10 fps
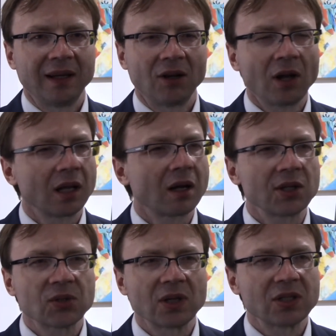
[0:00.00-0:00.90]

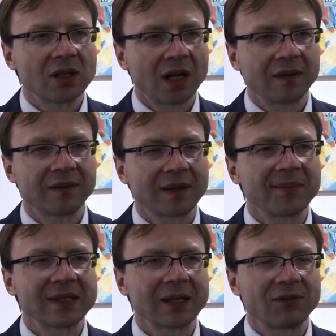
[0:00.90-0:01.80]
Holocaust was not
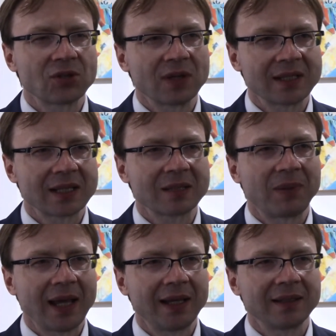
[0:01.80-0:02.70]
something which was
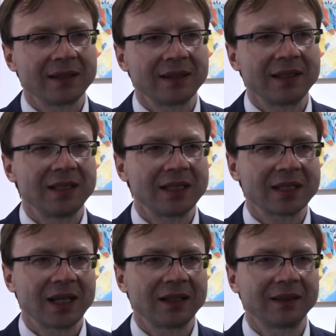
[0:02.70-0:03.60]
explained in the
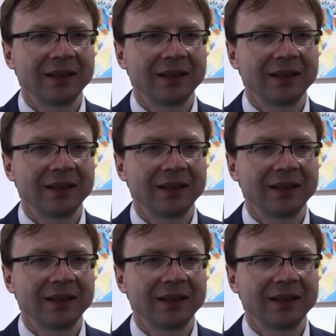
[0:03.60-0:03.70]
detail.